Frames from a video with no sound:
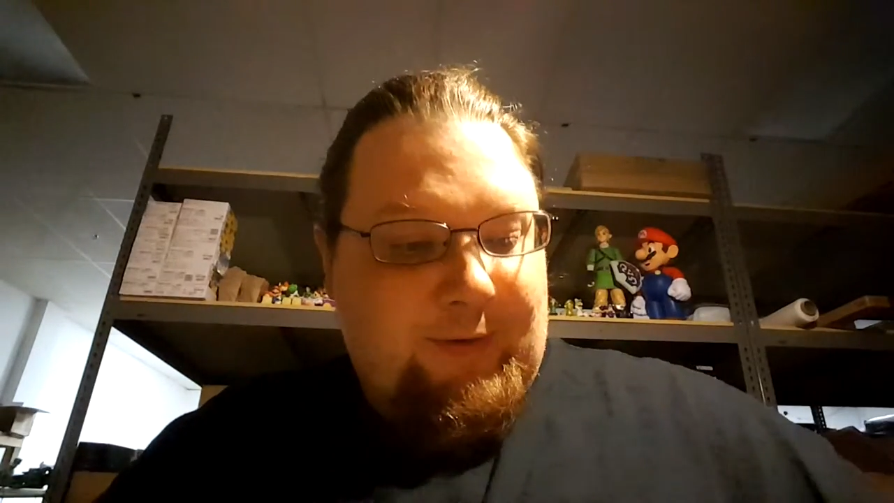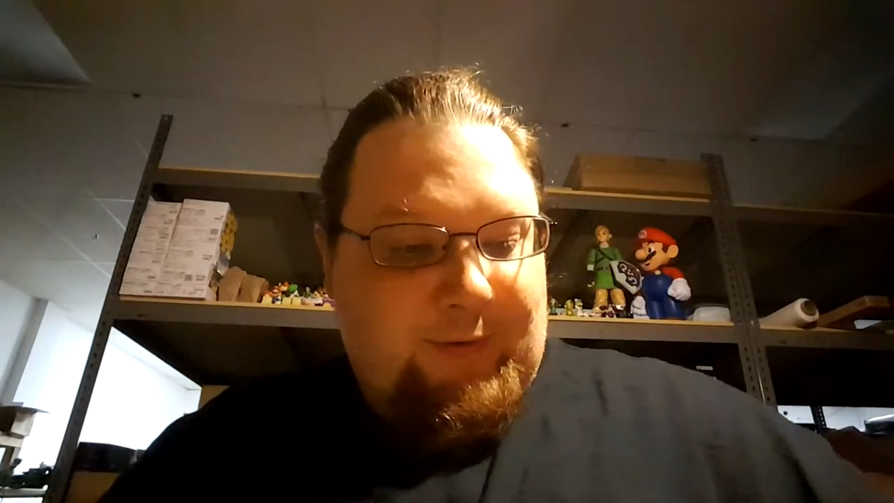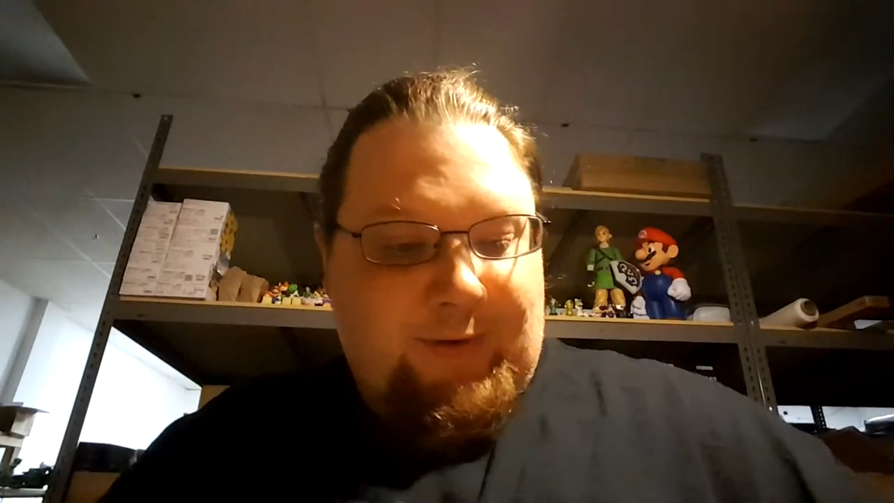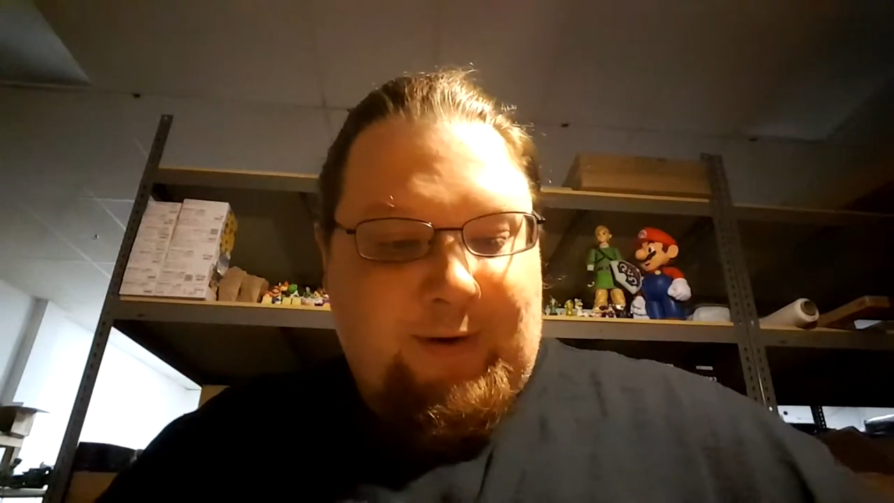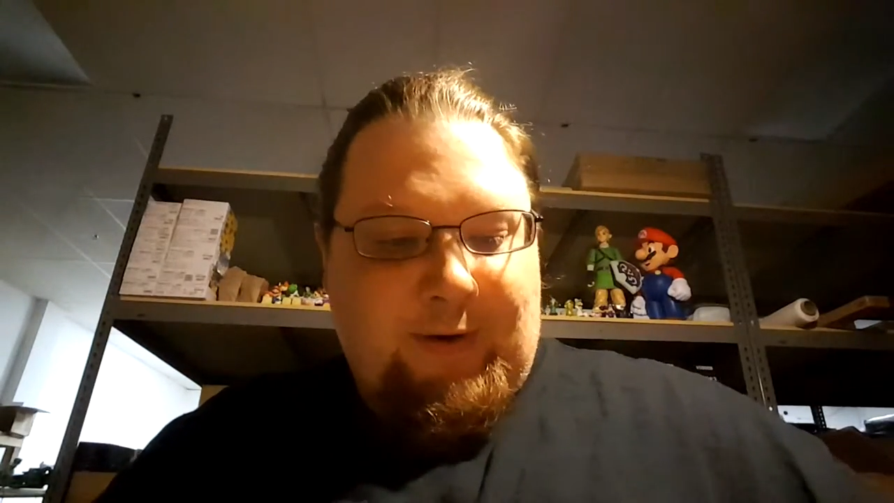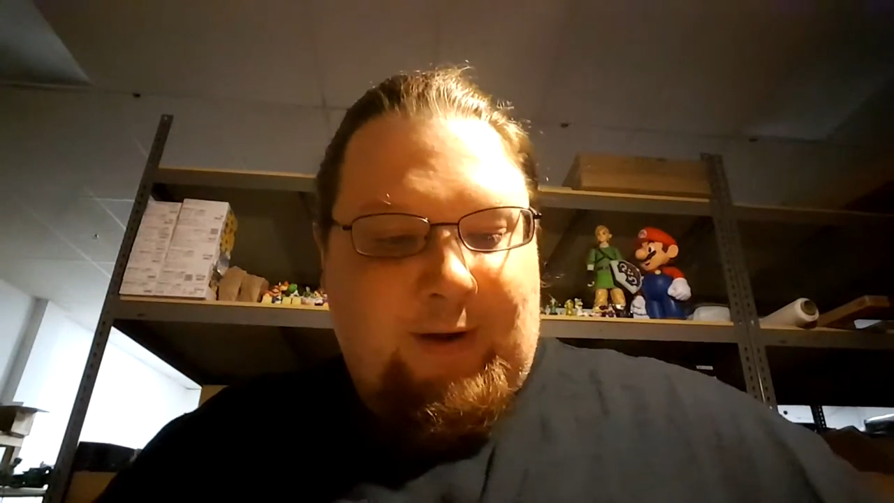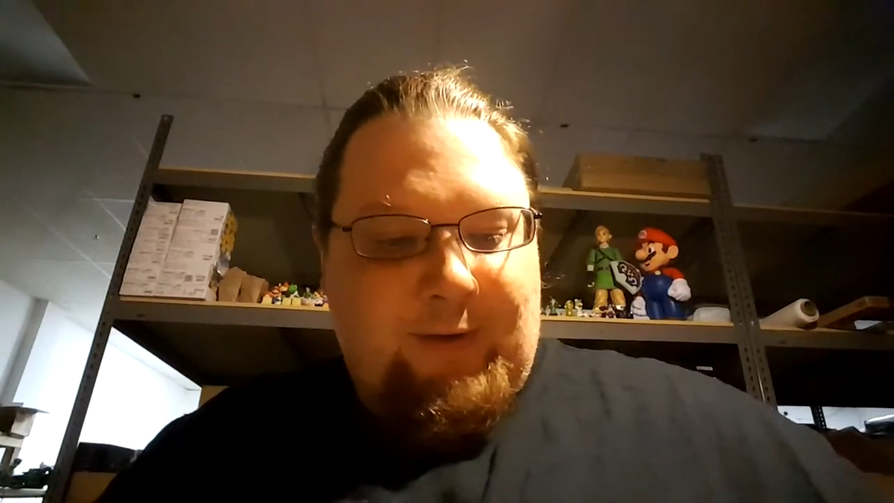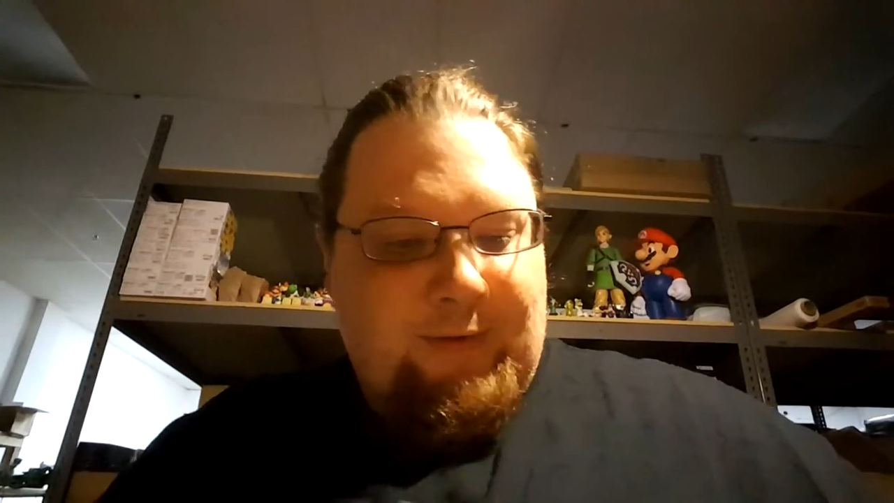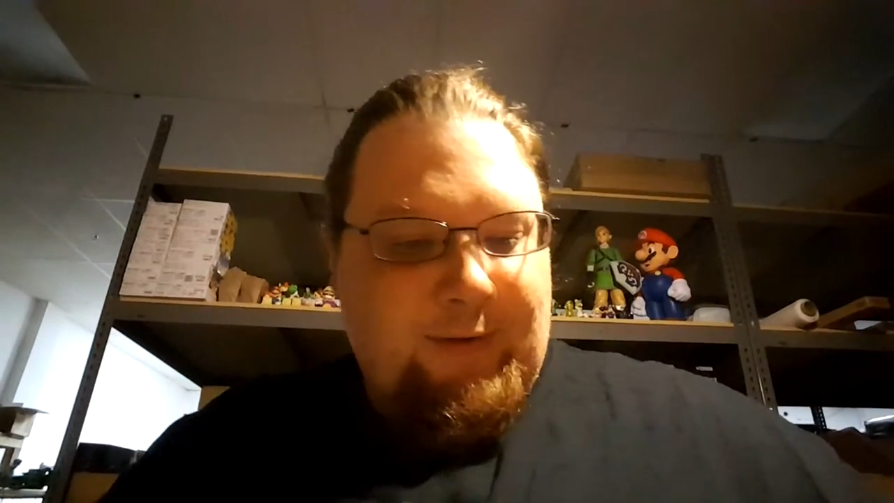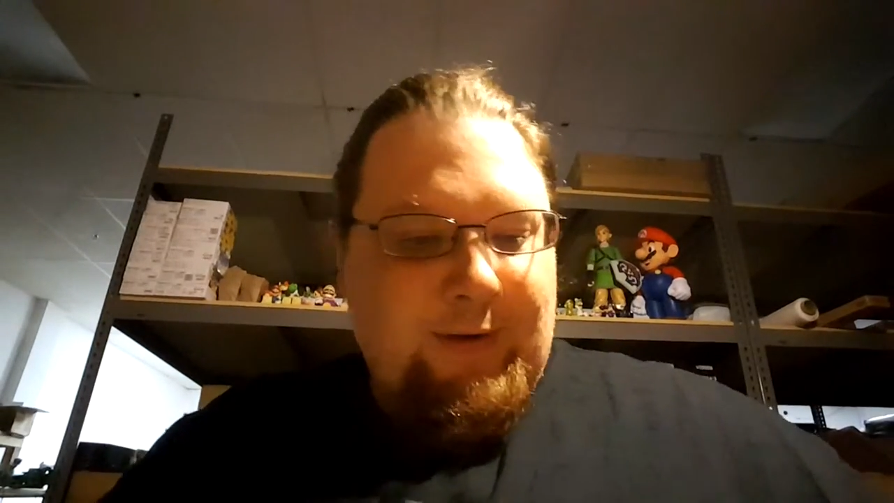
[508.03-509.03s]

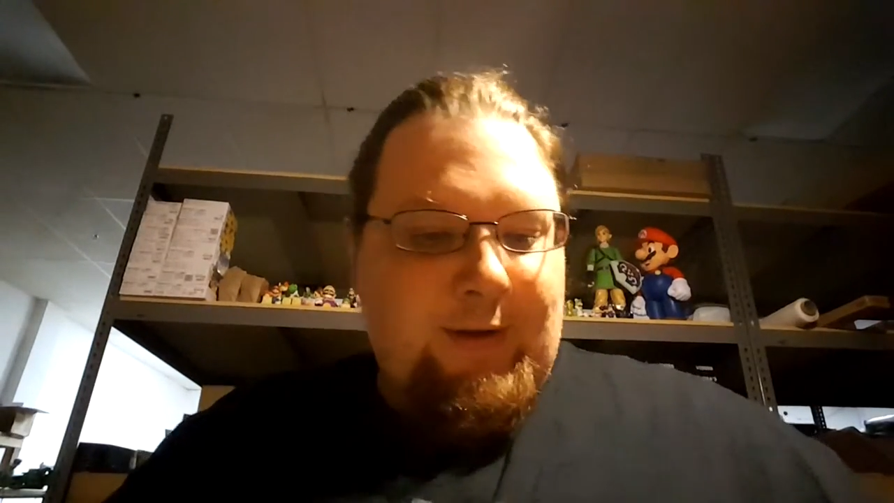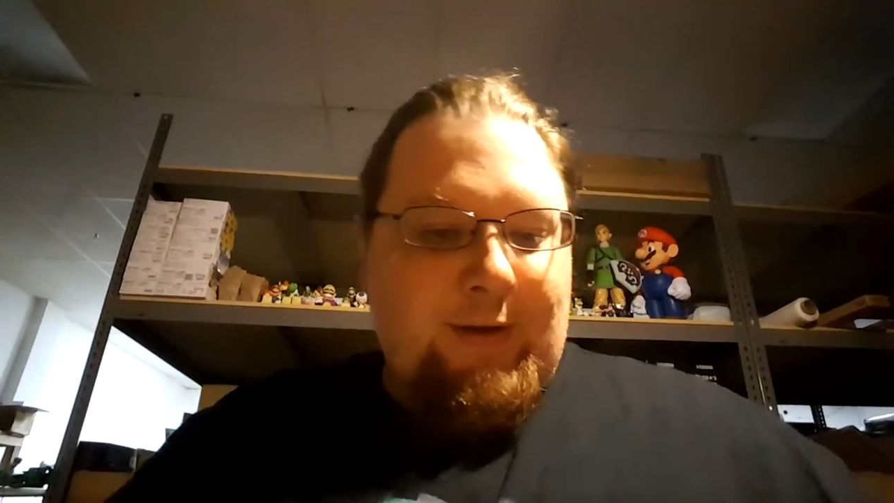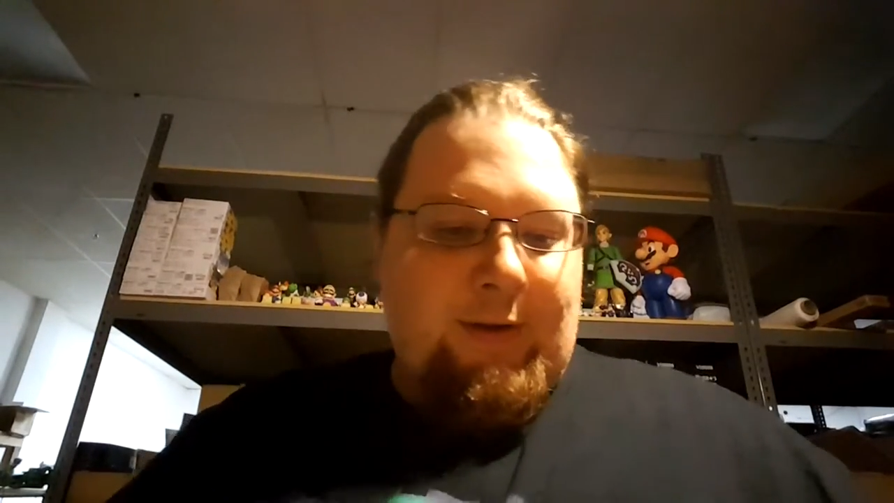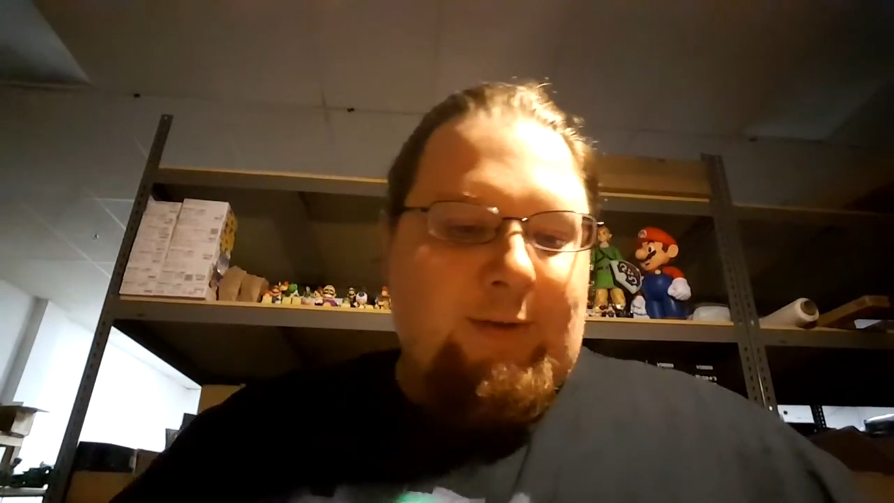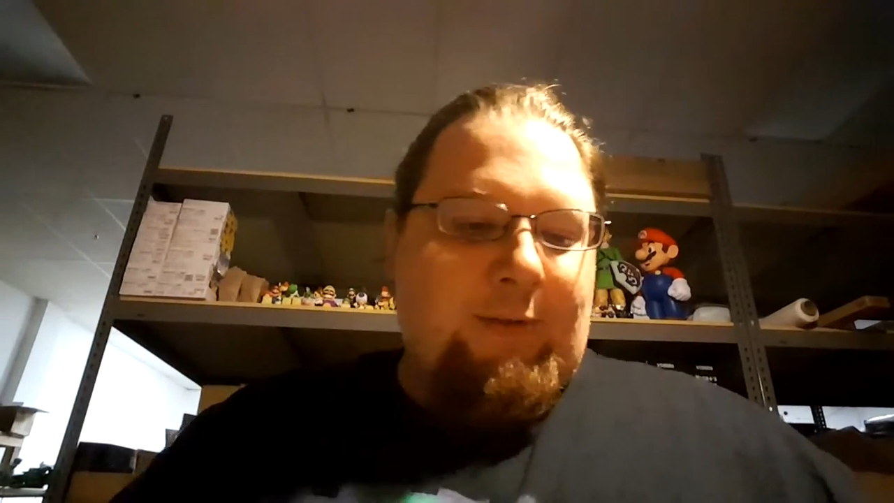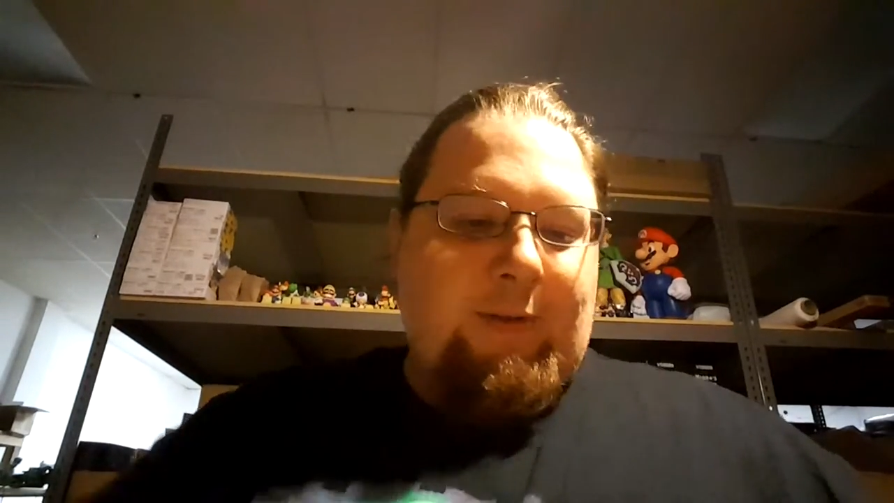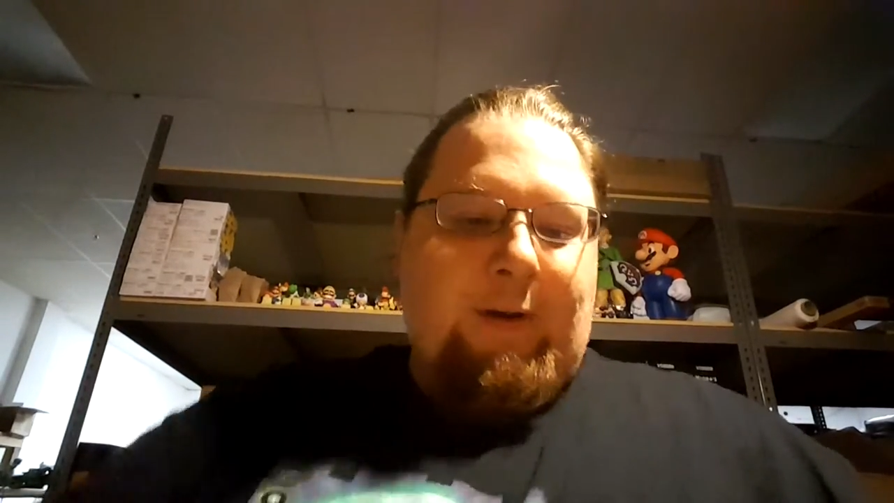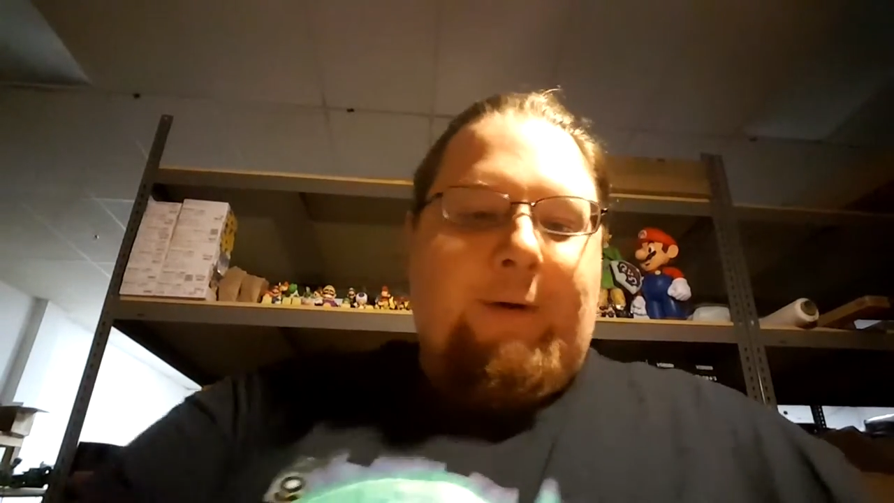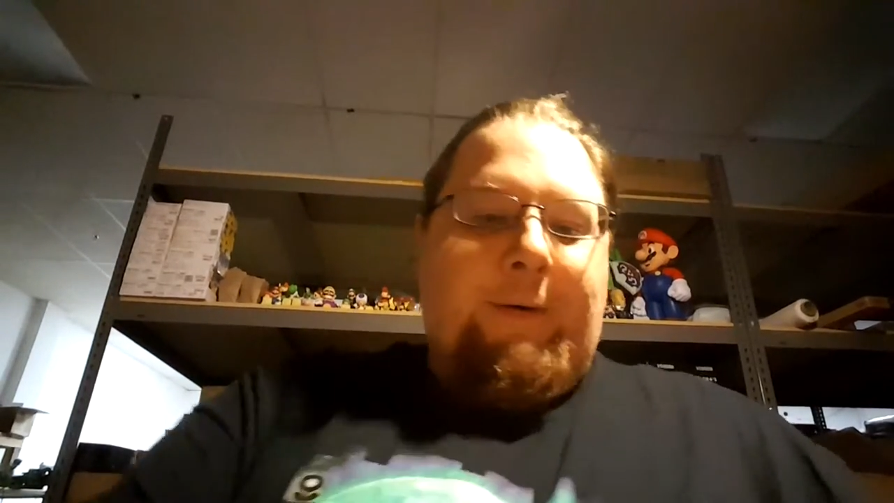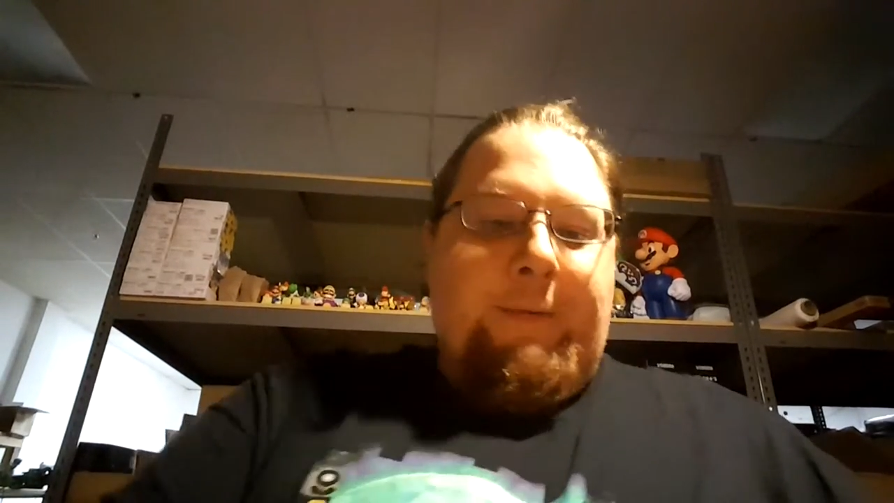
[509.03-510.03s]
series.
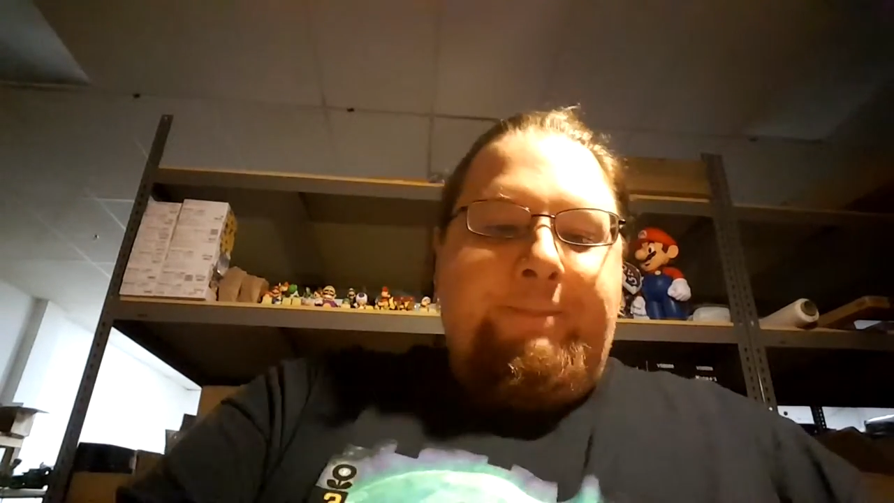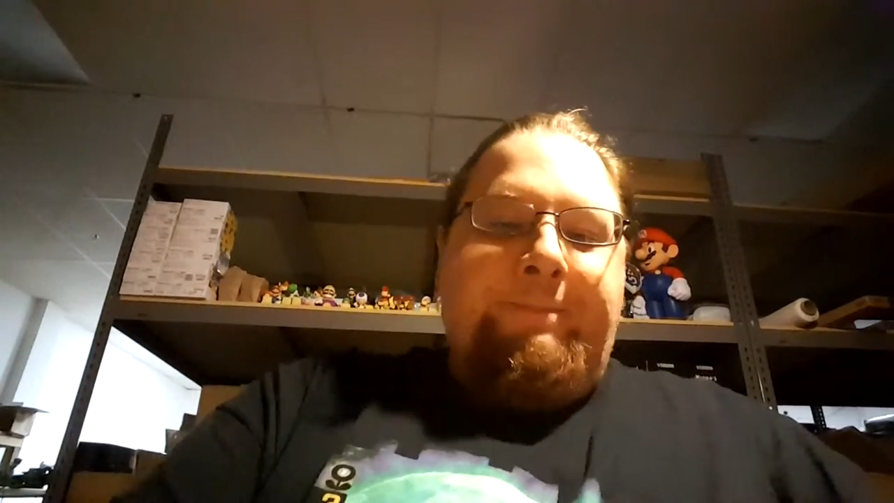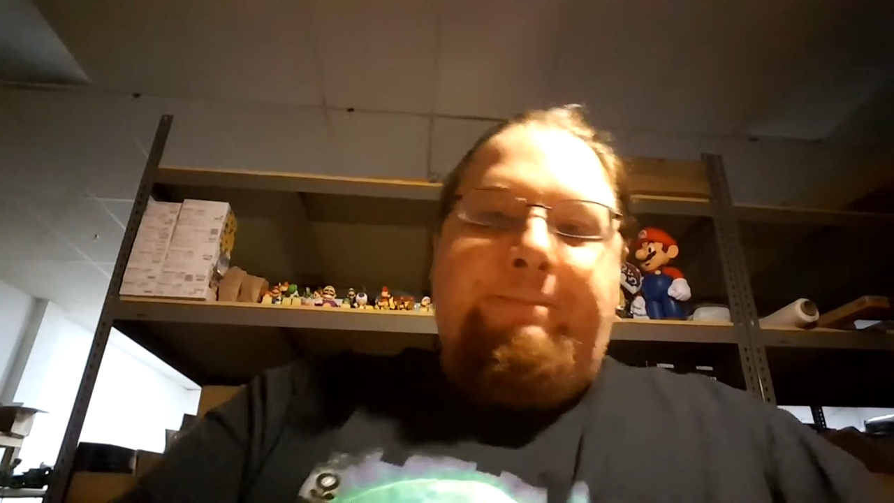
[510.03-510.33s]
So,